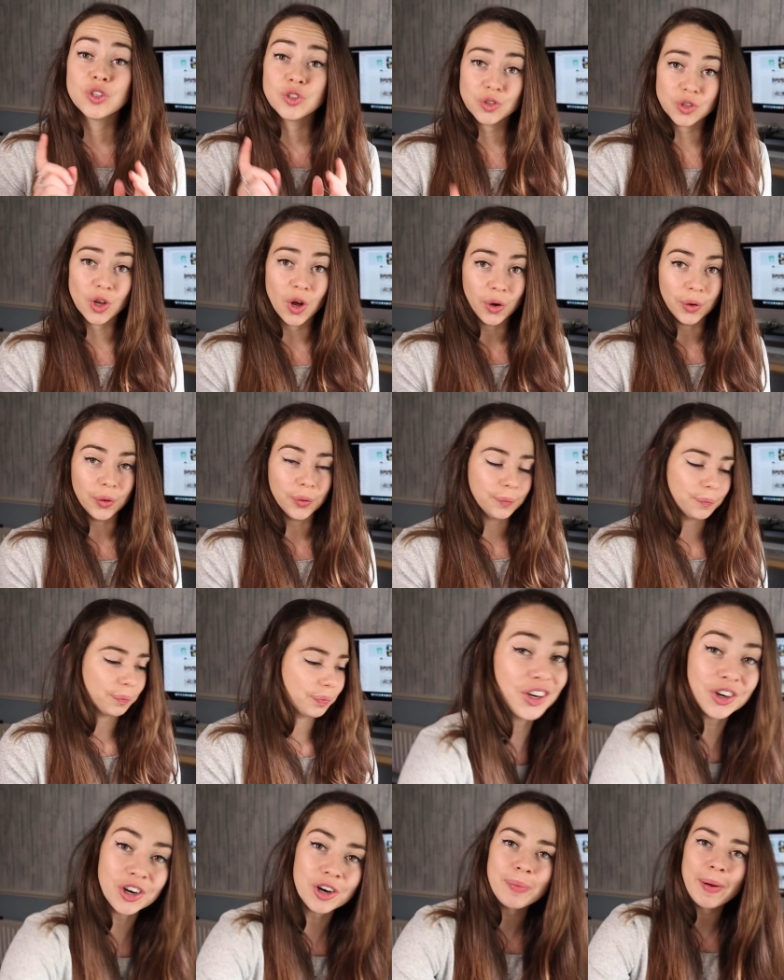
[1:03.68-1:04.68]
So
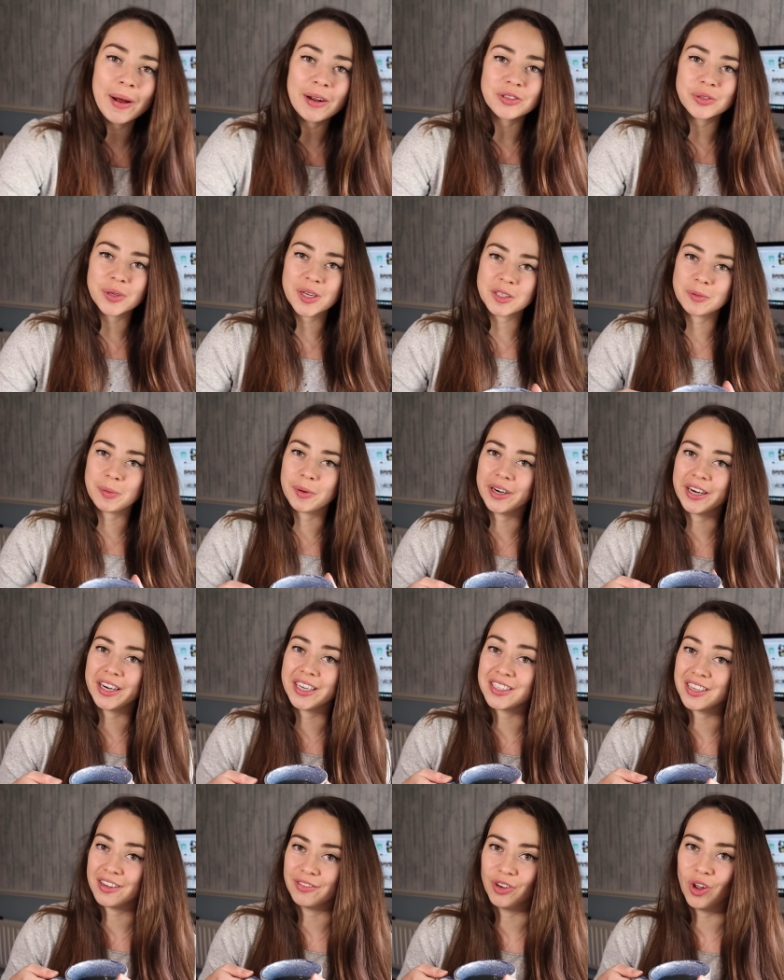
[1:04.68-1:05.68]
you're about to
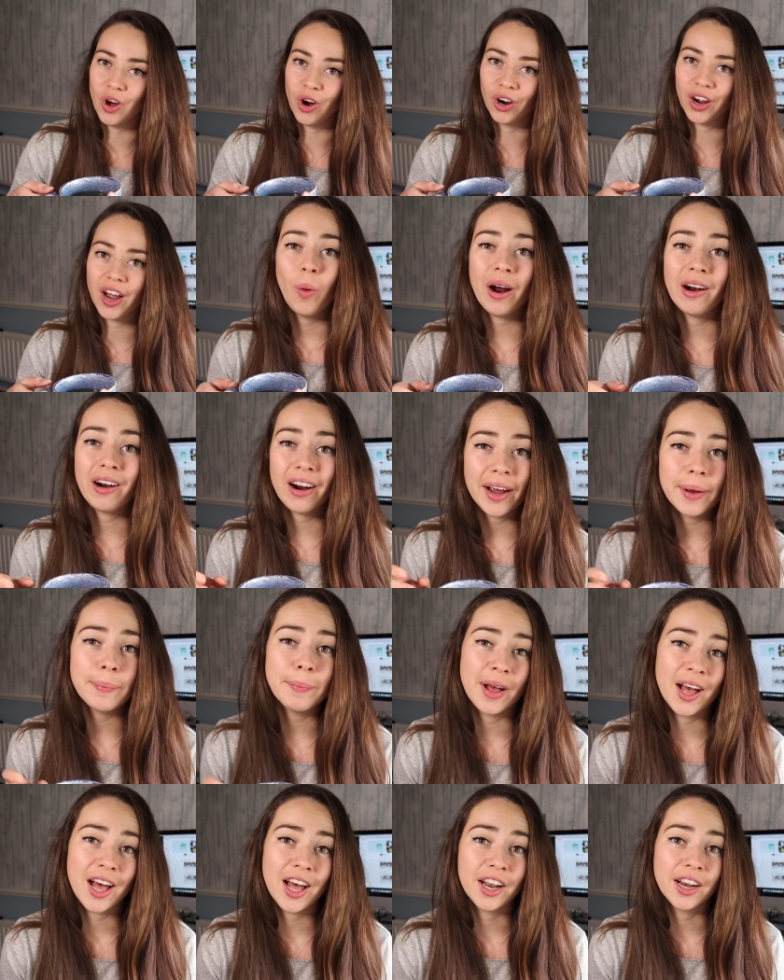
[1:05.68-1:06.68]
experience a vlog where I
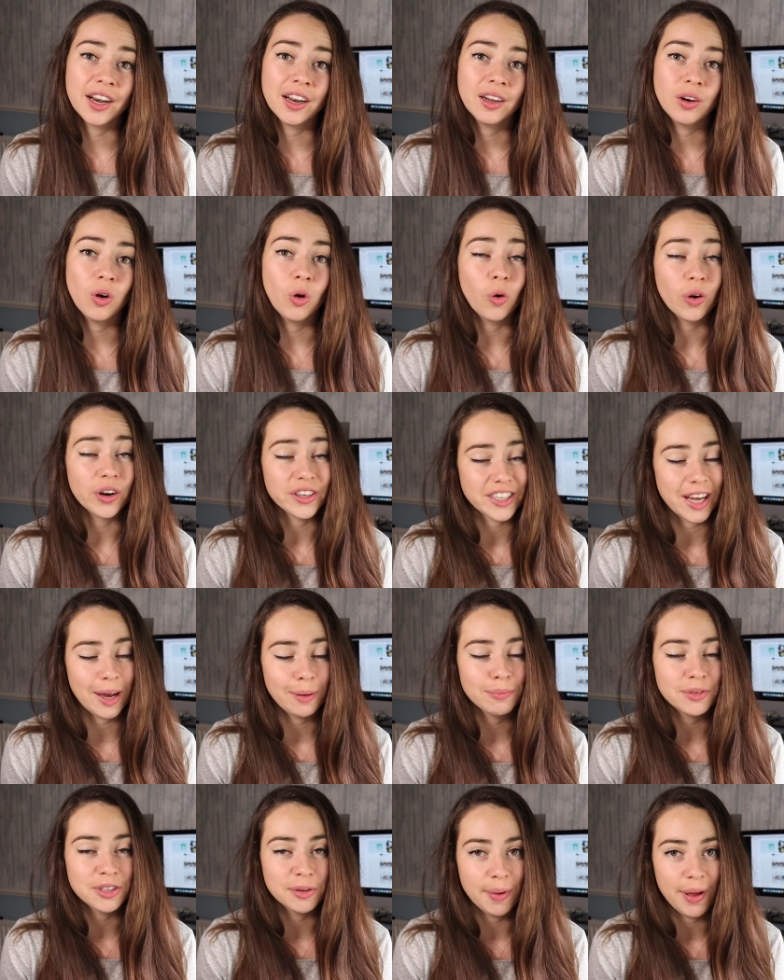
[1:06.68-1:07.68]
burn or
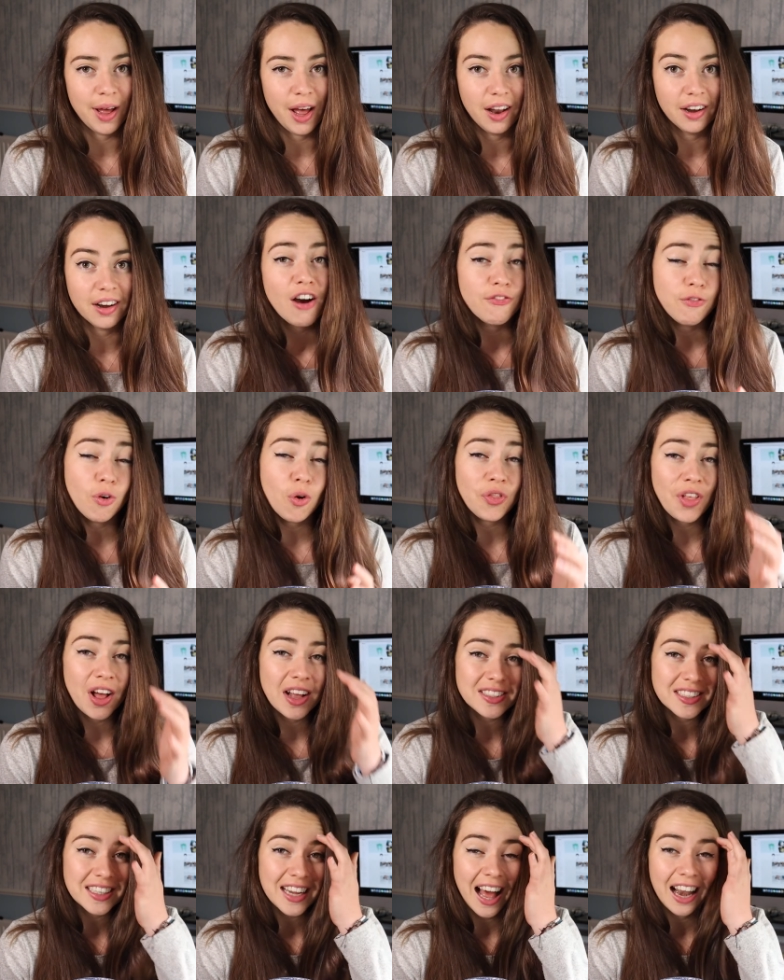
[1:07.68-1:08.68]
attempt to burn
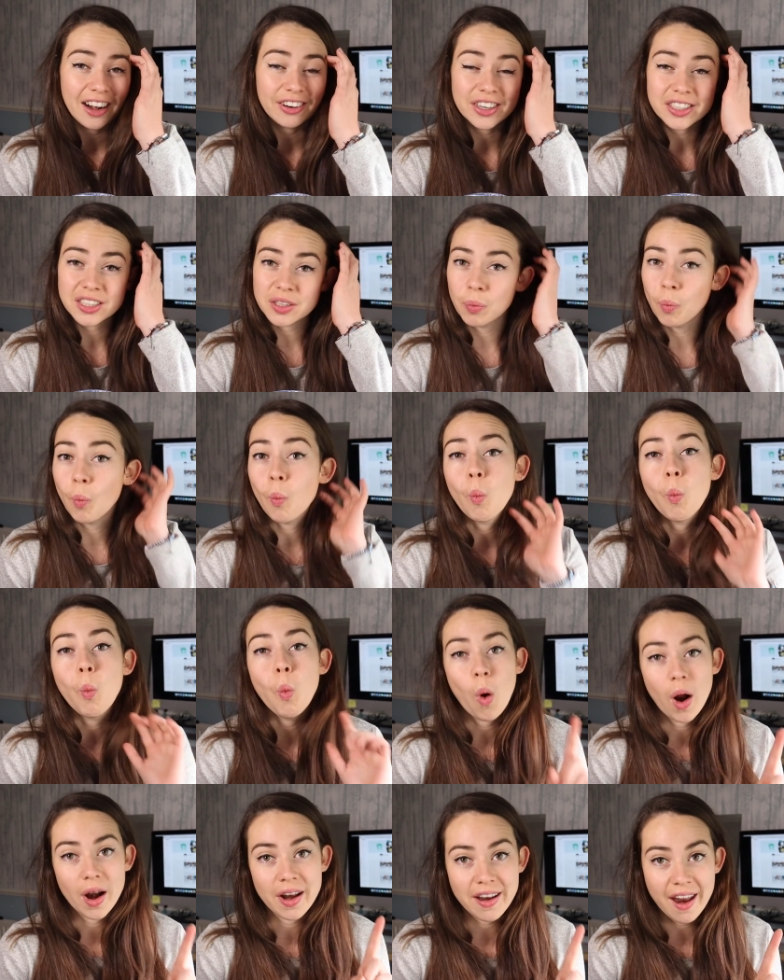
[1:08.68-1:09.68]
4,000 calories in
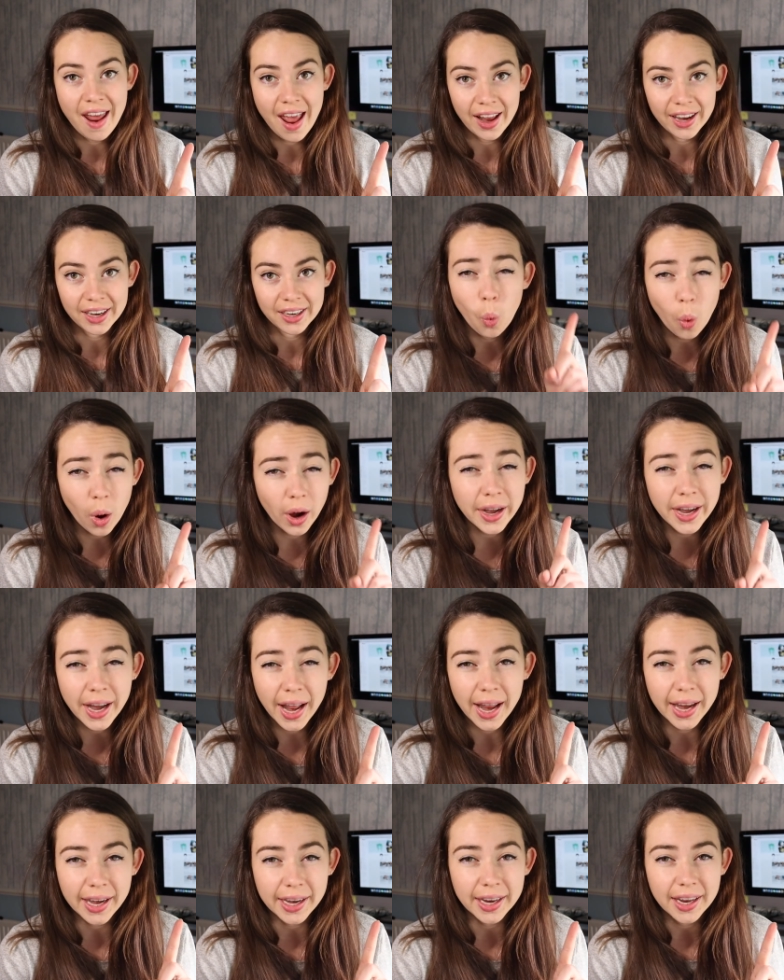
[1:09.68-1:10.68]
one day. One
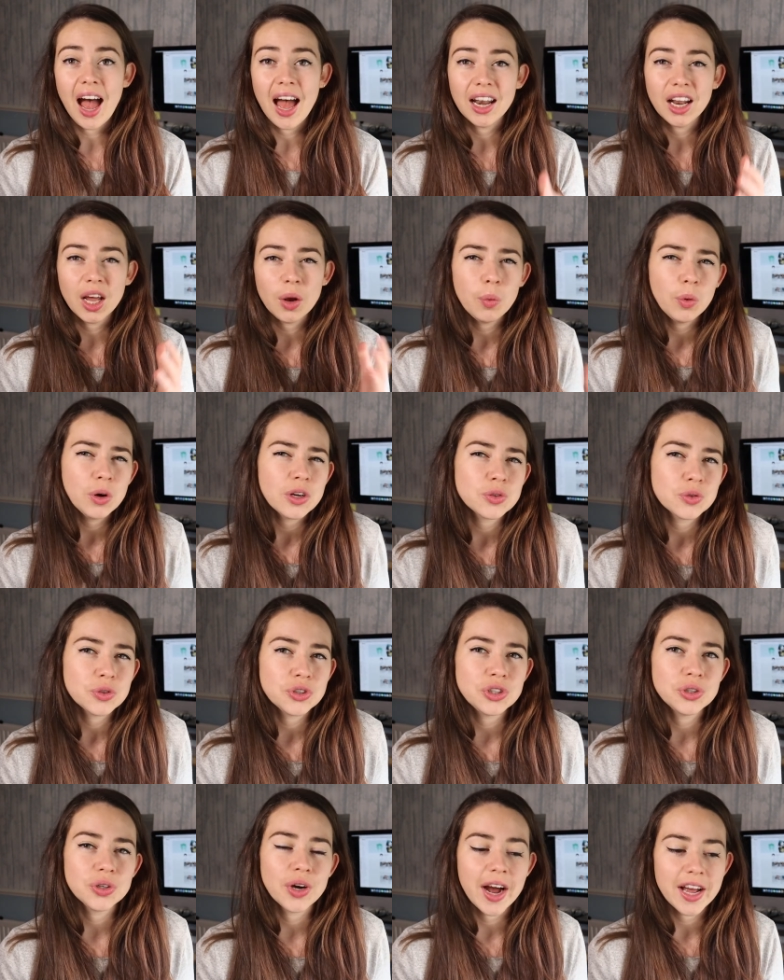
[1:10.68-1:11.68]
day. And I want to talk
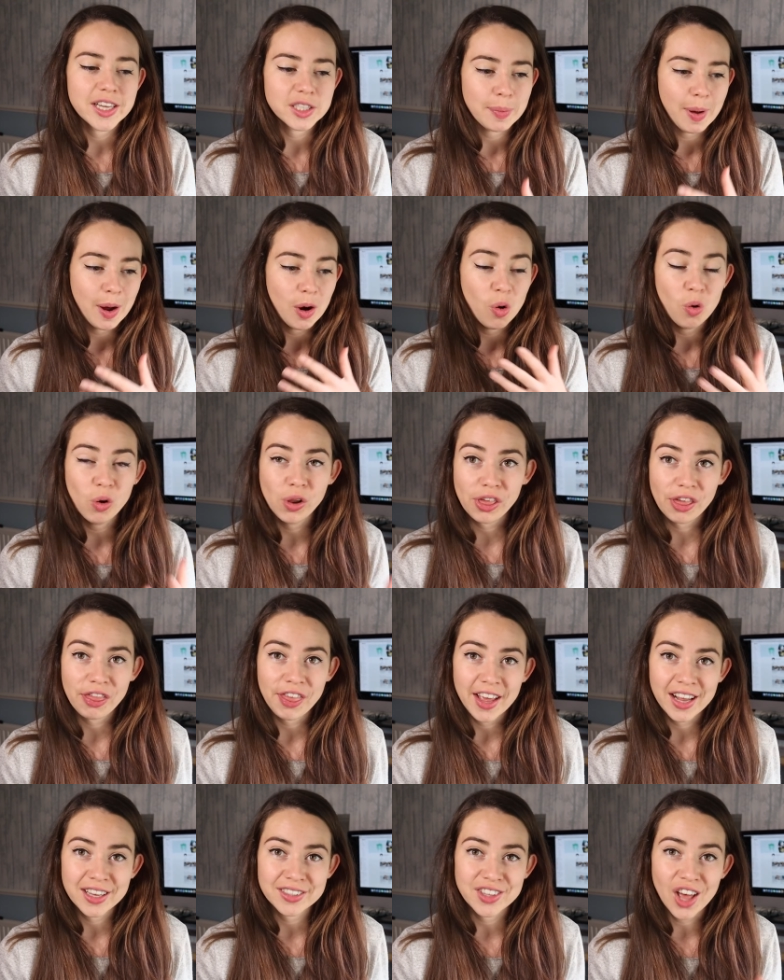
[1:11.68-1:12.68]
to you guys about all of the
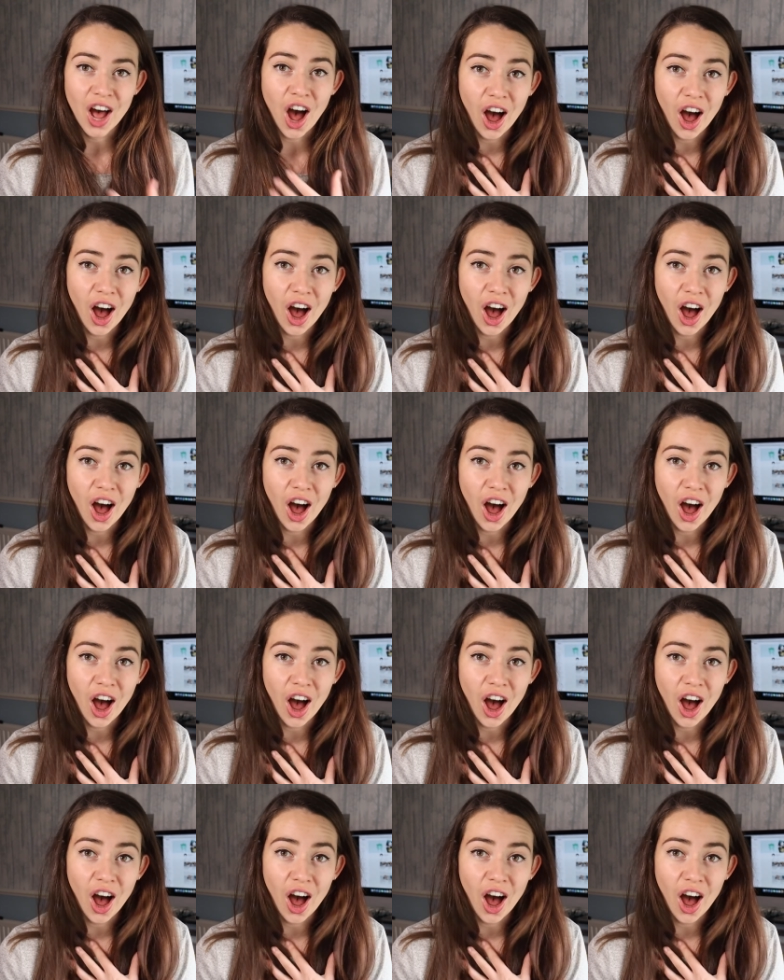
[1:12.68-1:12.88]
things that